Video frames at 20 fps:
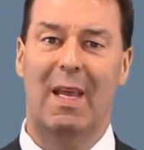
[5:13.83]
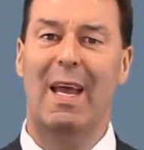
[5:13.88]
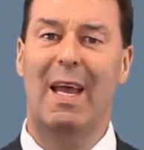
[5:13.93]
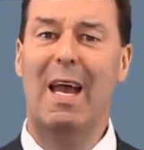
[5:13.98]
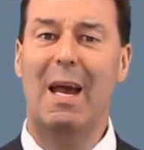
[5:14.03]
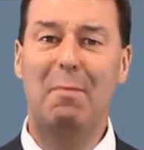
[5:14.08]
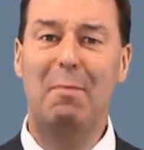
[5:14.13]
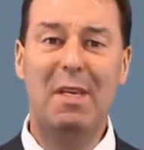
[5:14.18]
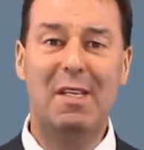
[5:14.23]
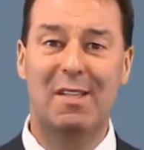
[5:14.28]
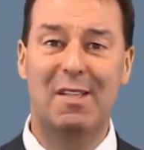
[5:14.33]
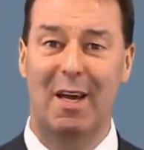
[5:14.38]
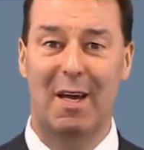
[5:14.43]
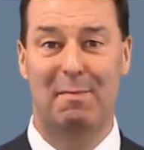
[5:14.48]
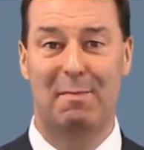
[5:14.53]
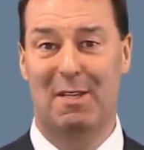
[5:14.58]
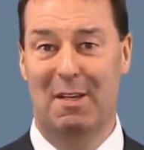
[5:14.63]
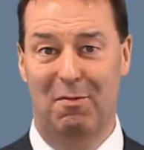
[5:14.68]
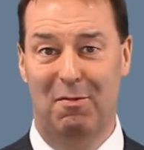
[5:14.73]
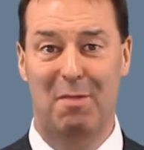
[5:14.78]
How many
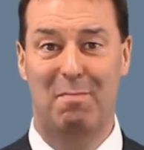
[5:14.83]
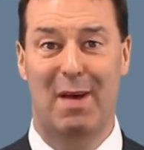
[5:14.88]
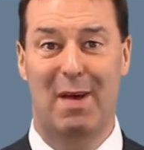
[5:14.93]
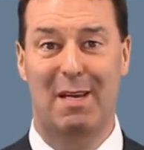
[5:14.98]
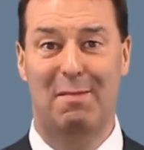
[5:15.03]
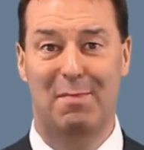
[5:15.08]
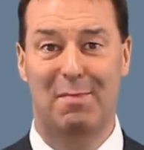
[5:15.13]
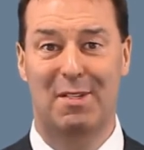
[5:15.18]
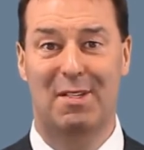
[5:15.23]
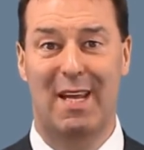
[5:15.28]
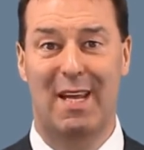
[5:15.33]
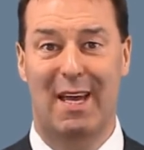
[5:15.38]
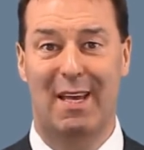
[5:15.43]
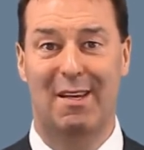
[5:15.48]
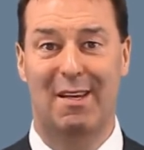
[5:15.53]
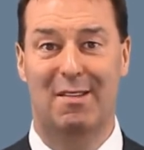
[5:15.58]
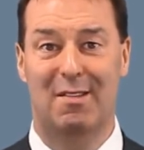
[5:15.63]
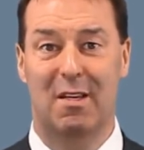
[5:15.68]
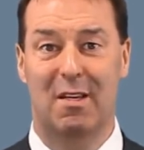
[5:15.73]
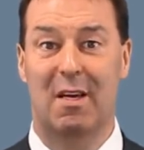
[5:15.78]
times have we made
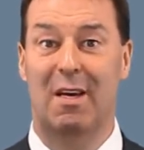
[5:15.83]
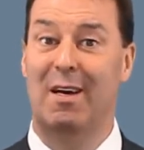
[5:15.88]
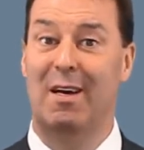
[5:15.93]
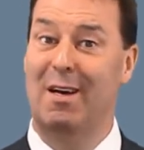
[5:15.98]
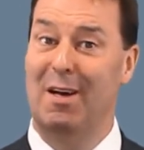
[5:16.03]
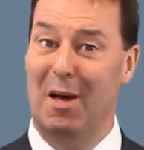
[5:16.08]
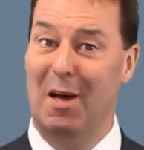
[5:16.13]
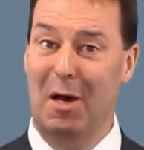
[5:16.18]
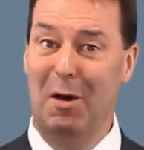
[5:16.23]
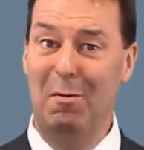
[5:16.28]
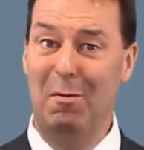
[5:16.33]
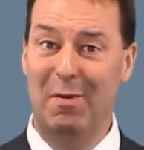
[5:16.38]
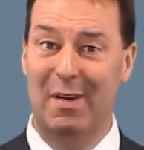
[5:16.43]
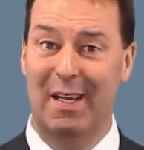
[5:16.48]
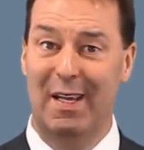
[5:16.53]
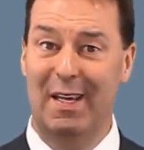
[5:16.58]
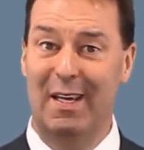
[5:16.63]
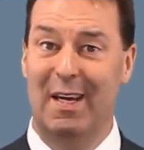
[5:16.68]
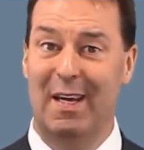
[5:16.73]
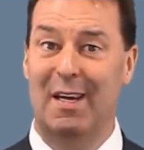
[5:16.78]
mistakes,
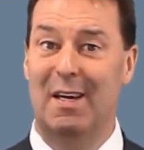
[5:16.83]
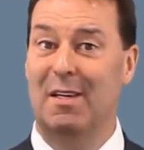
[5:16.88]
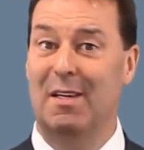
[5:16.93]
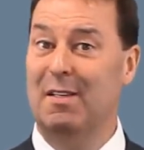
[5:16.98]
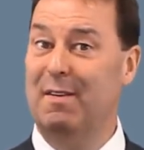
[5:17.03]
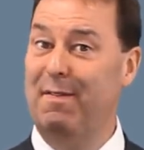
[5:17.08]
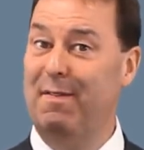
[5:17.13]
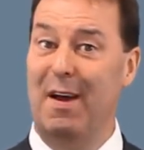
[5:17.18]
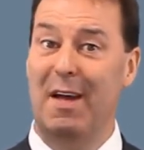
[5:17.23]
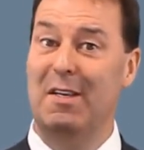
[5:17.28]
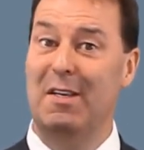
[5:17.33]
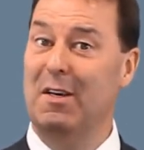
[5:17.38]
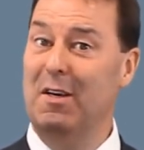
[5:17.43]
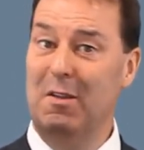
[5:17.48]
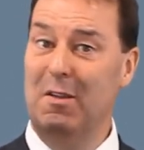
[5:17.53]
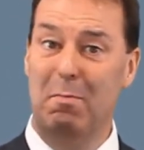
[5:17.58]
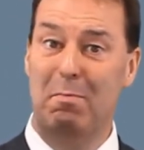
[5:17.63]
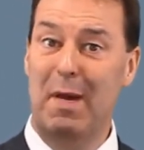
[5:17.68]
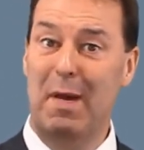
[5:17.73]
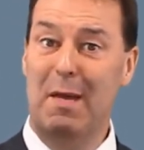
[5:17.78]
only to find
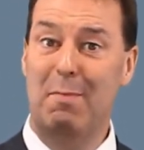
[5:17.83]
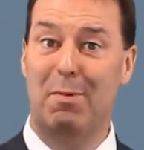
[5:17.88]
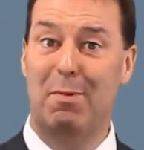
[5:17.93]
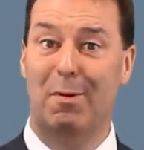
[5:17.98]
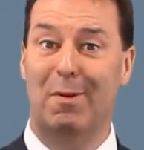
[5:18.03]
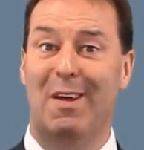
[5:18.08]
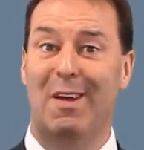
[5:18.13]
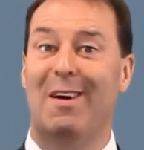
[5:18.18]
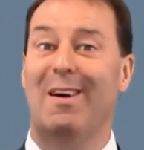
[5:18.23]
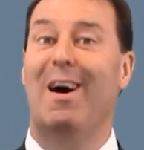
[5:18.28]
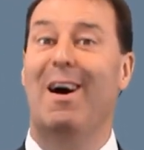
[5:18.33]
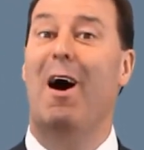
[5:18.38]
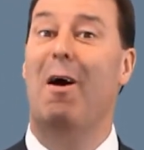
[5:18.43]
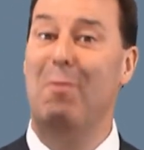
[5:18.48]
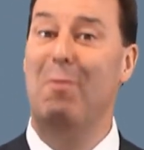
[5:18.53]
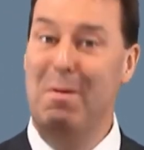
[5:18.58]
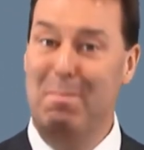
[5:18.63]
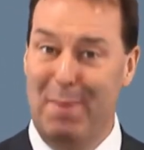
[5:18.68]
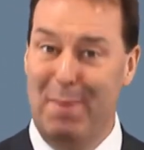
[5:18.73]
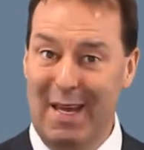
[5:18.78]
other people
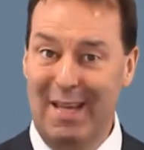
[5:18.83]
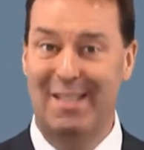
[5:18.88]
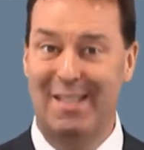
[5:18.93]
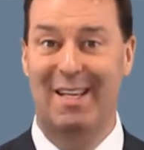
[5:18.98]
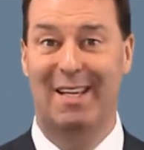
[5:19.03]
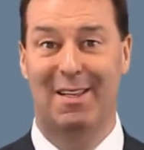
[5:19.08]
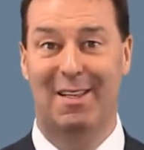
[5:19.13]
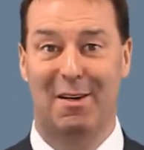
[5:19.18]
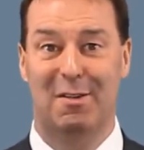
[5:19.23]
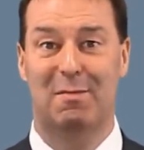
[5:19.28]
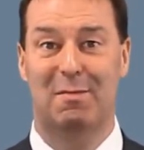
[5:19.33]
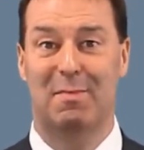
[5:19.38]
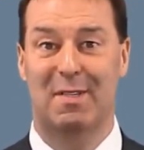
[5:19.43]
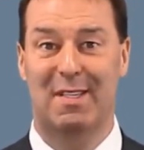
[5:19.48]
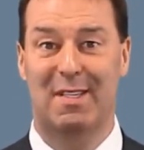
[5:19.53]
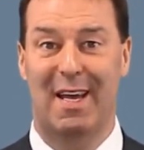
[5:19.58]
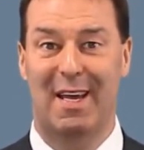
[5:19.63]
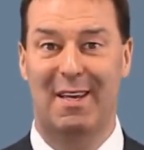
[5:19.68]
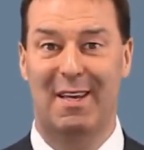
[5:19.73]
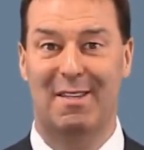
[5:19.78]
are repeating those
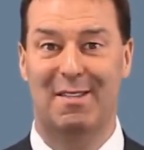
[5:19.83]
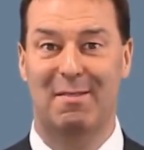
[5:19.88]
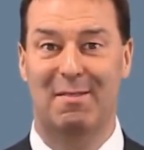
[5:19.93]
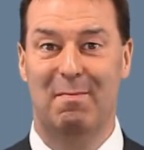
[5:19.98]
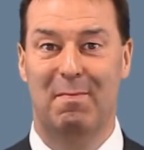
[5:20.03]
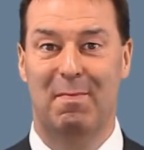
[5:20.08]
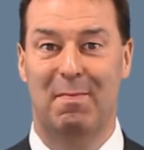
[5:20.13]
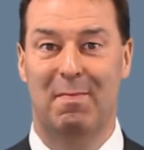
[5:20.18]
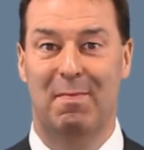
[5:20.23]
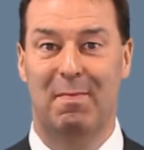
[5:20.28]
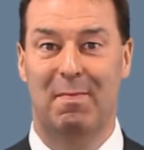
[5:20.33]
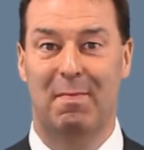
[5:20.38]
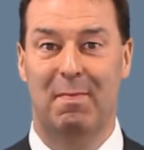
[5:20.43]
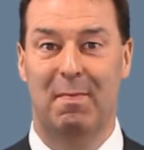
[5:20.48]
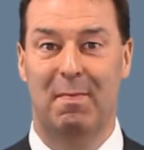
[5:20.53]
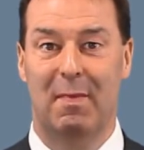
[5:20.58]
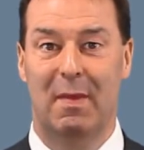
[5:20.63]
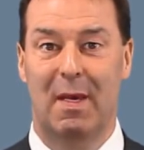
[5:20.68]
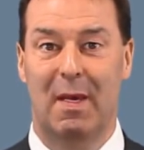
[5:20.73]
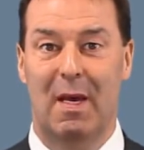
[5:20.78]
mistakes?
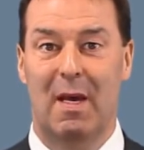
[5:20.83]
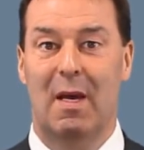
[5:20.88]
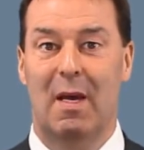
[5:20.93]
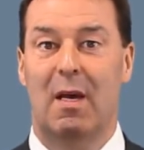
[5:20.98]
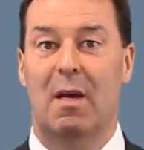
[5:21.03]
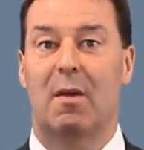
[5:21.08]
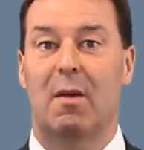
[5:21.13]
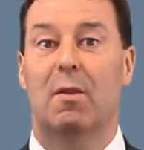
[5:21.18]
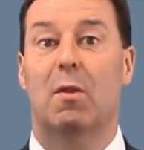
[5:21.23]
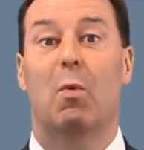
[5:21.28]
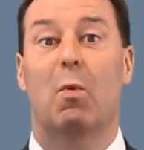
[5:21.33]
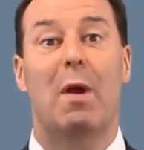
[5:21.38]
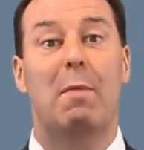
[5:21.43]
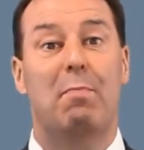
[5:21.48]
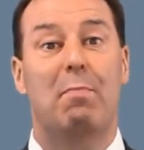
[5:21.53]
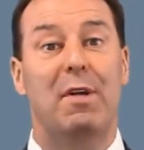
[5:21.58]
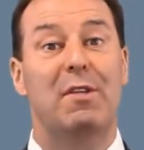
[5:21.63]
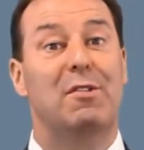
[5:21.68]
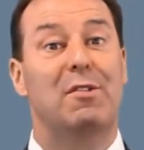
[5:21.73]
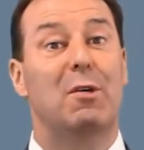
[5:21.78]
The way
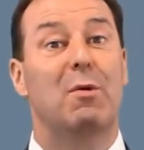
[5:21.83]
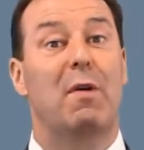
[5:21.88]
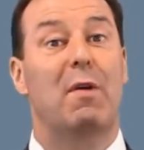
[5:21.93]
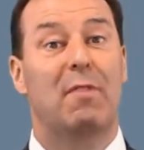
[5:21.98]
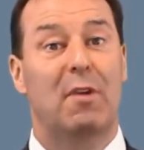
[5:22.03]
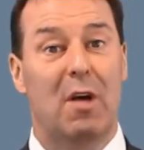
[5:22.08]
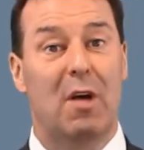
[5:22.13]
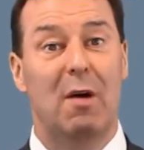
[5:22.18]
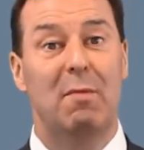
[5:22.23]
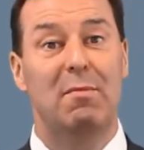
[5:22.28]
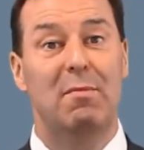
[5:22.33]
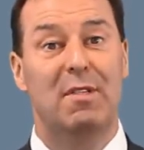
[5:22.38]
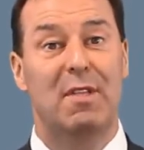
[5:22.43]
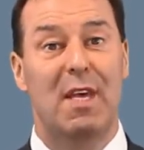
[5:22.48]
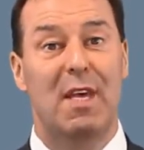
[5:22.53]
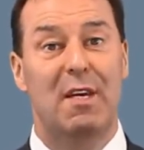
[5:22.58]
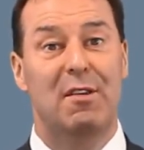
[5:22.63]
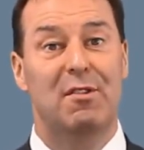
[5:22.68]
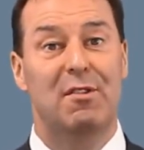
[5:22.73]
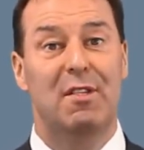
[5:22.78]
PRINCE2 overcomes
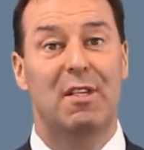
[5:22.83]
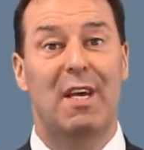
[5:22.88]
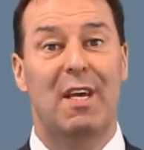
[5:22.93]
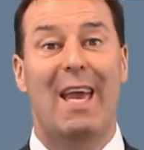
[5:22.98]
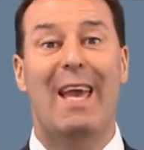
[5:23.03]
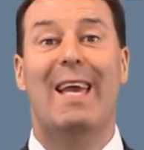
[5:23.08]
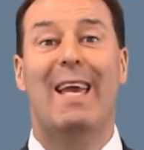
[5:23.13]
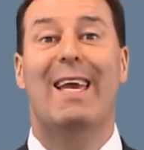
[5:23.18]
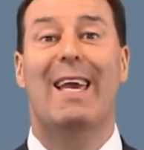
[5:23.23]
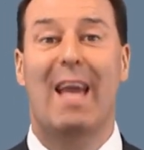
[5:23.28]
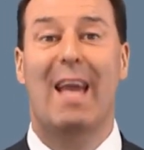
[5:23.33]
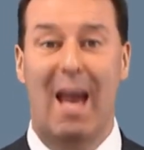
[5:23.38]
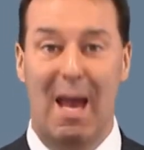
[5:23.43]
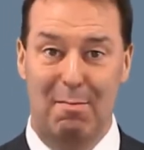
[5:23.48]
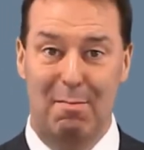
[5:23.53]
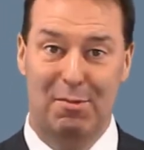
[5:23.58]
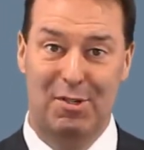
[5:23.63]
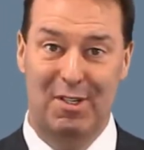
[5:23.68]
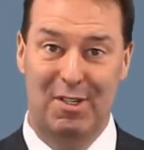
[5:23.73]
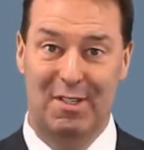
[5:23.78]
this, it
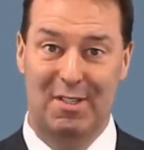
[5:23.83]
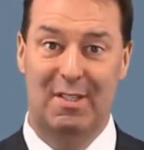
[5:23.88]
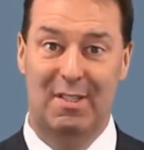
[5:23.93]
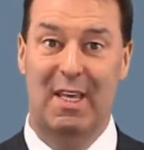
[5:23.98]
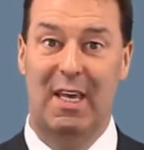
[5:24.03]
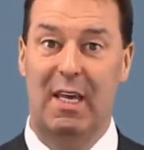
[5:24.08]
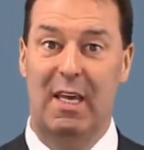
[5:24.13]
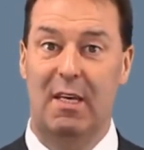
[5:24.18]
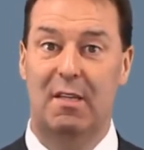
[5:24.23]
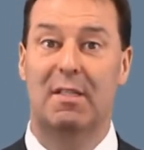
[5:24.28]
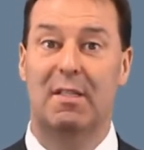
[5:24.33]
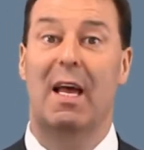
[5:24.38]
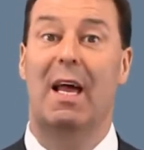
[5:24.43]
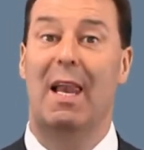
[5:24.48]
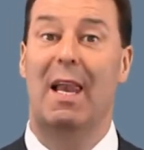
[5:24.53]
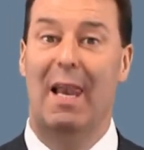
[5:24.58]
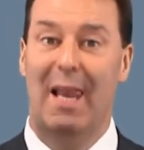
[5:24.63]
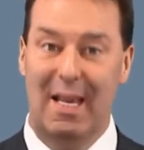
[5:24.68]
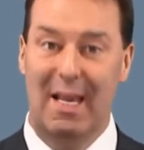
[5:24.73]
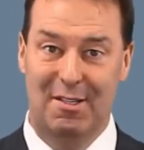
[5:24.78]
captures these
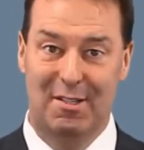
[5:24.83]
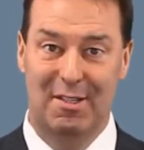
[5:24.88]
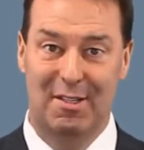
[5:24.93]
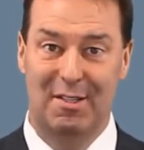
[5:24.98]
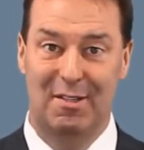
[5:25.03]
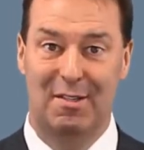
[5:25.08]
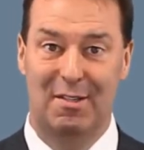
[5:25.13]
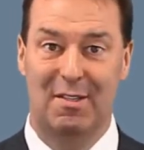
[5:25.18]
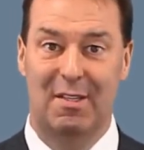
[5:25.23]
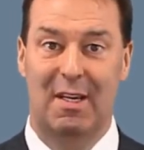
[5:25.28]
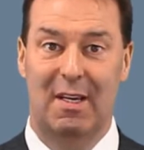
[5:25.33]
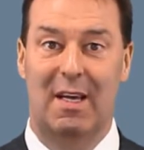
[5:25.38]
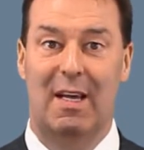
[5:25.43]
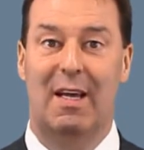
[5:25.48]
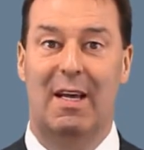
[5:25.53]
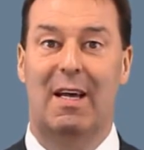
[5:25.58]
lessons.